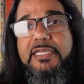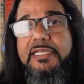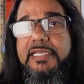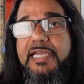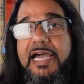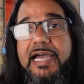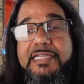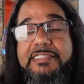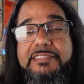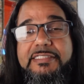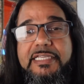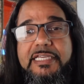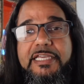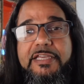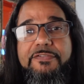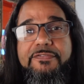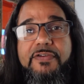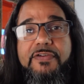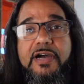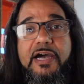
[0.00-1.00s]
Guys,
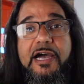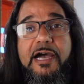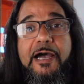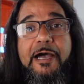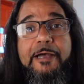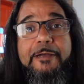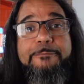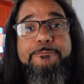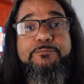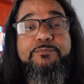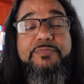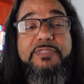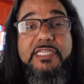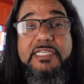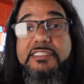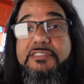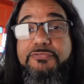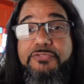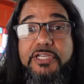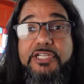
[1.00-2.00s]
if
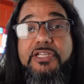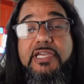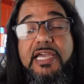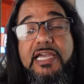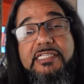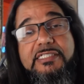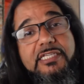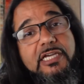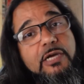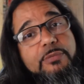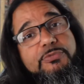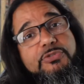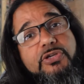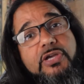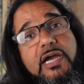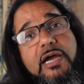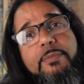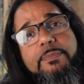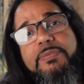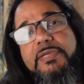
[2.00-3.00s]
this video has helped you
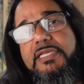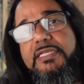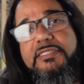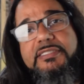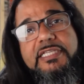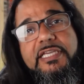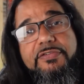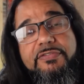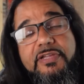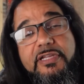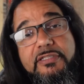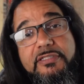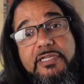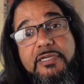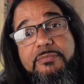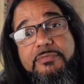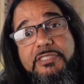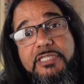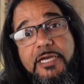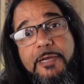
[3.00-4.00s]
out, please give it a
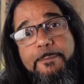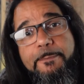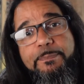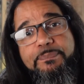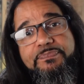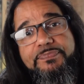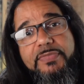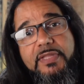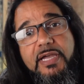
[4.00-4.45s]
thumbs up.